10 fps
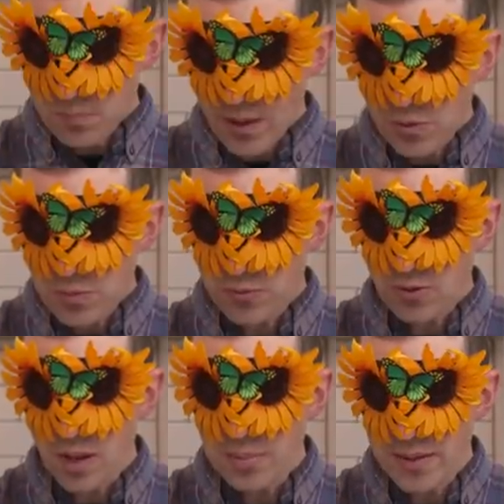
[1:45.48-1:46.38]
I would
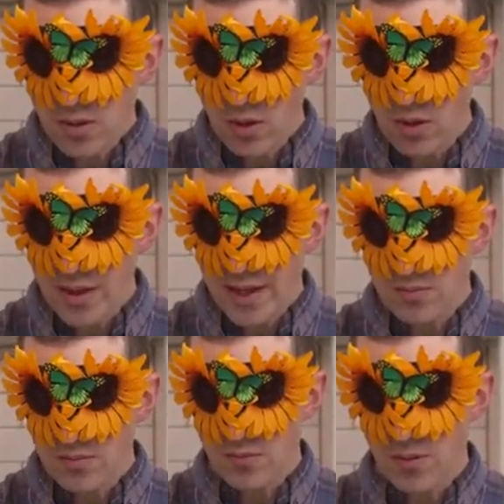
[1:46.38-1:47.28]
probably call that
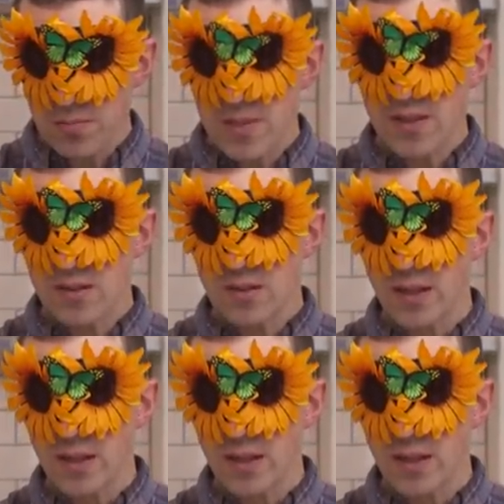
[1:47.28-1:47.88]
for minced